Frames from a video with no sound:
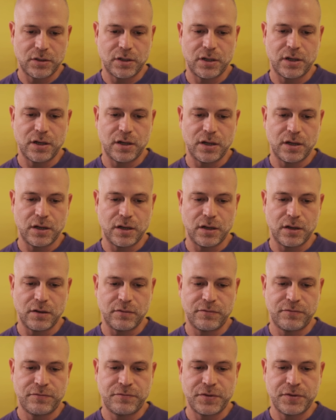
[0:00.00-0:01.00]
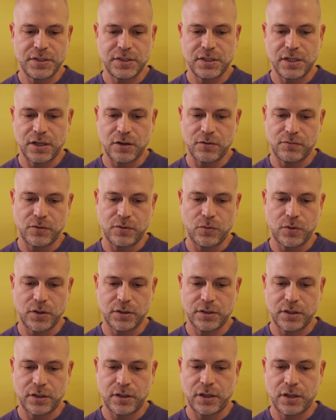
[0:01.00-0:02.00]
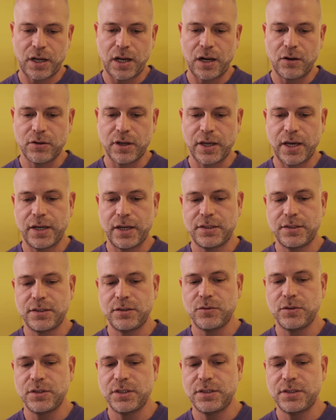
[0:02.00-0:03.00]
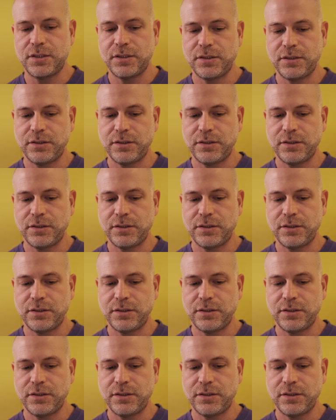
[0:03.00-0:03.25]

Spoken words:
the fizzling of the water elongates into this